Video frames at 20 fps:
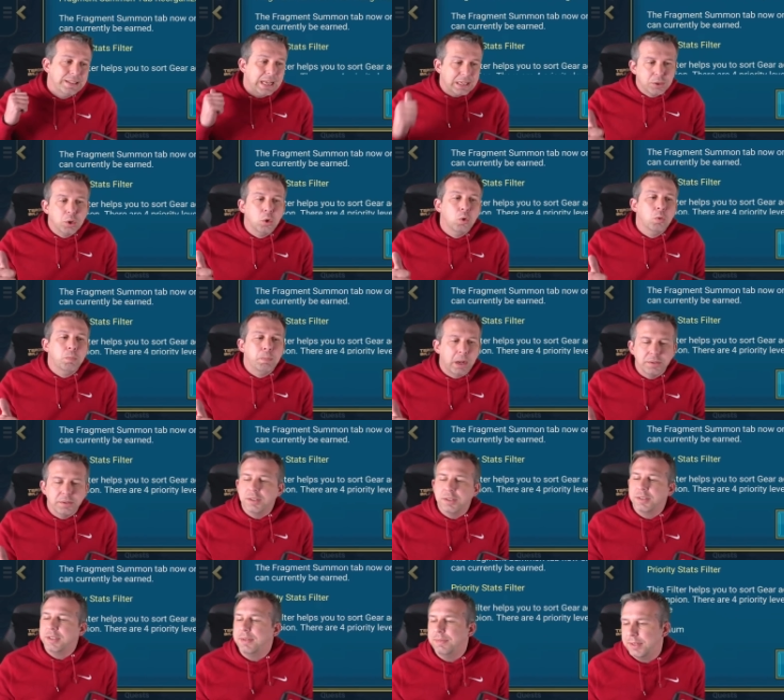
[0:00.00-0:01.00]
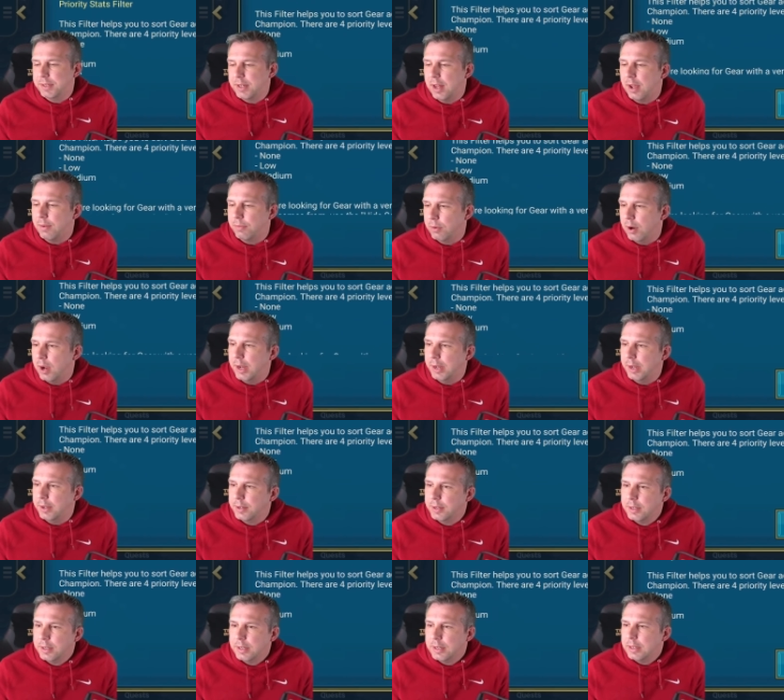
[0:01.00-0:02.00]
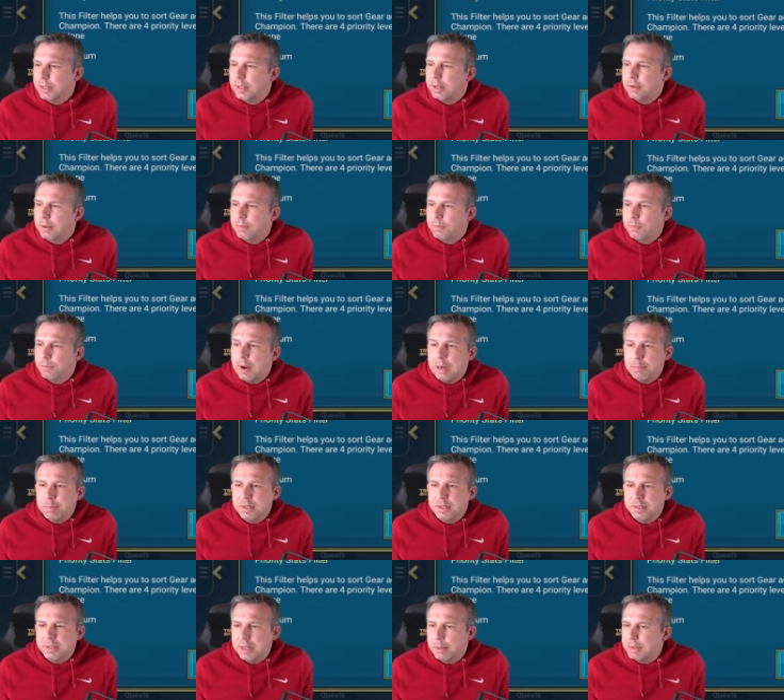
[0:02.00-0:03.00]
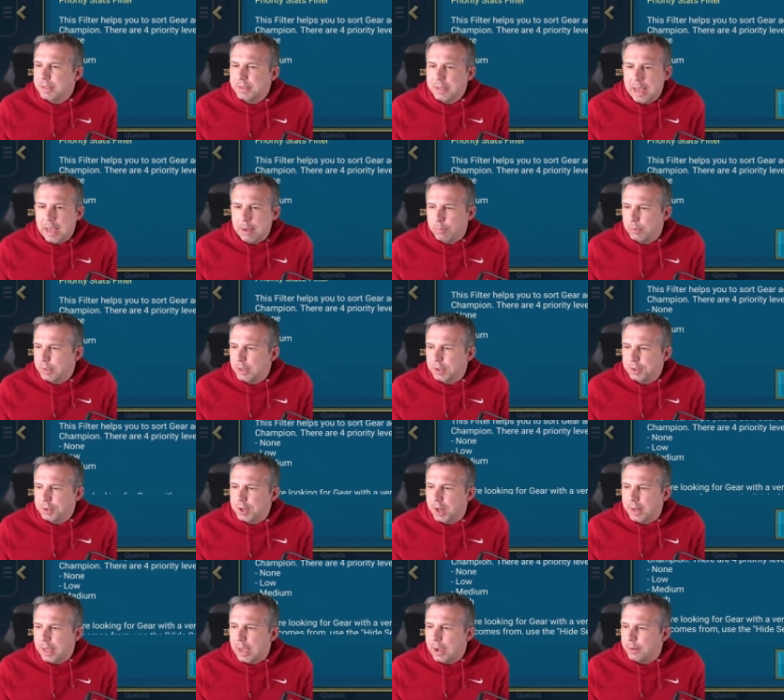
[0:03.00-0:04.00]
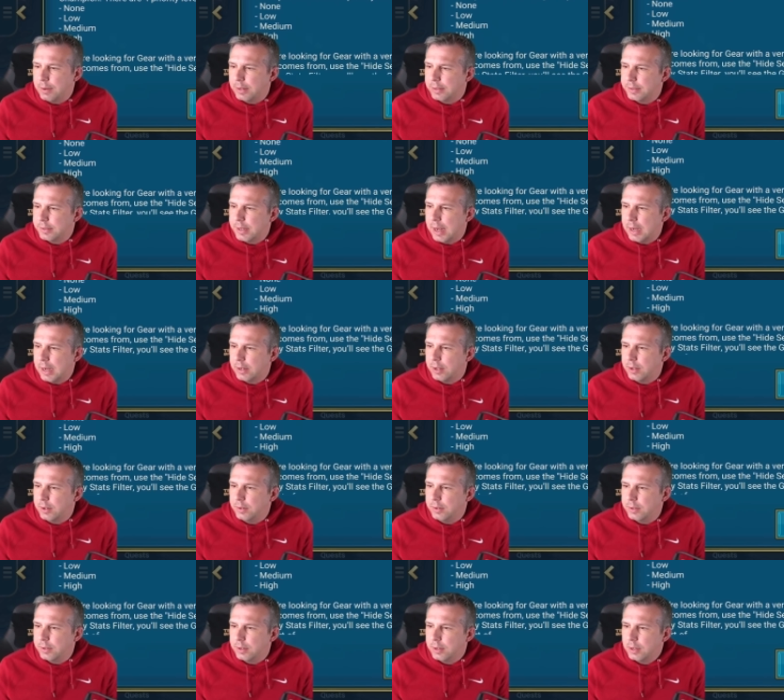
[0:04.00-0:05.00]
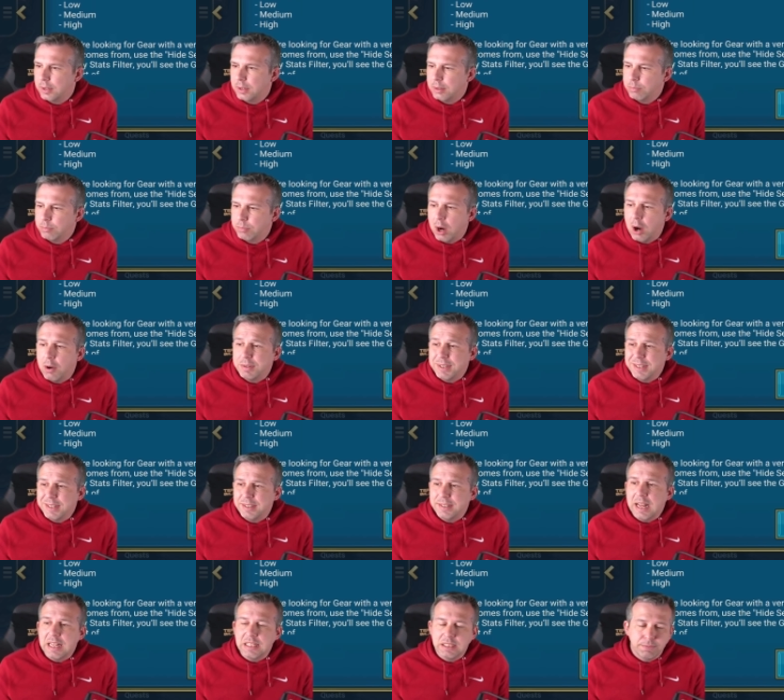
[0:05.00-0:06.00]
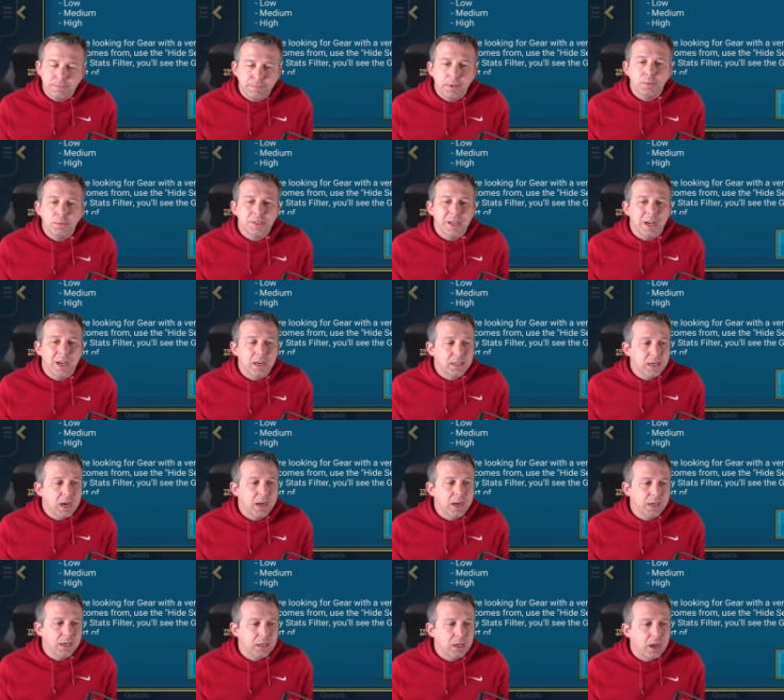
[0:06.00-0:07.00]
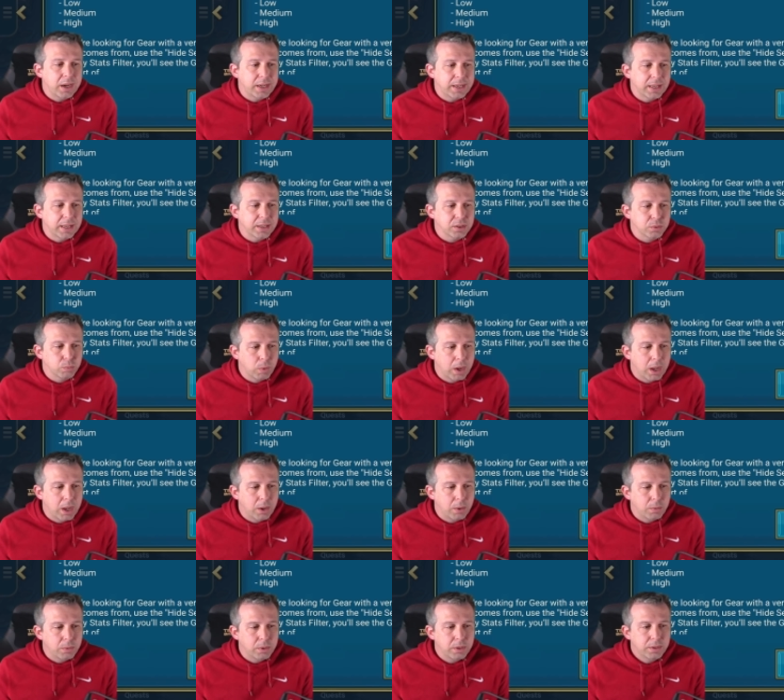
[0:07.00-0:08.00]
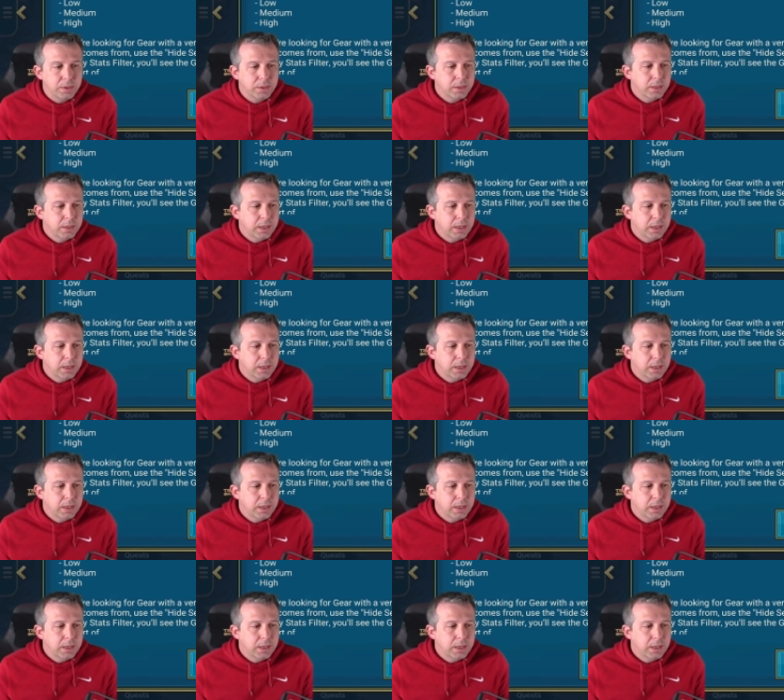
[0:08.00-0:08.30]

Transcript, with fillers: That's all positive stuff, right? Fragment Summon tab, we're going to check that out in a second. Priority stats filter, I kind of like it as well.